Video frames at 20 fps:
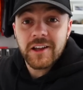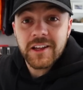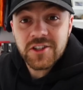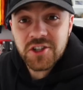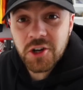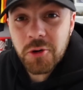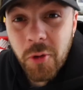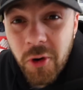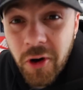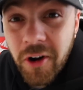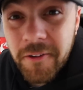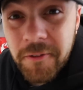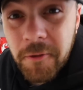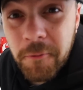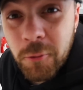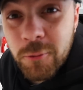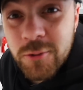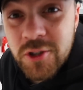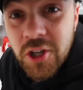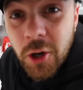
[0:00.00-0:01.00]
you know what? If
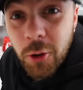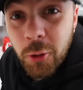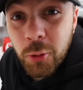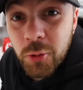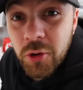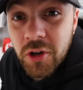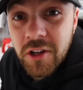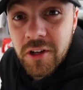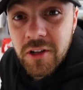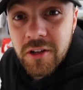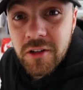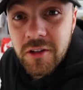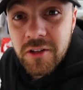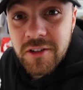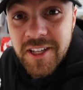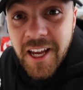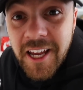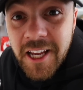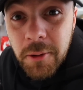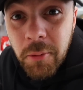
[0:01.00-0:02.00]
they've all sold,
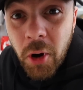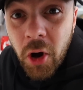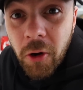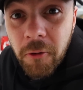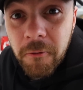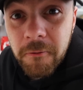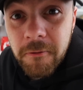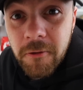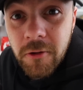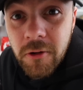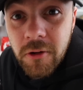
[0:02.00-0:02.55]
take them off.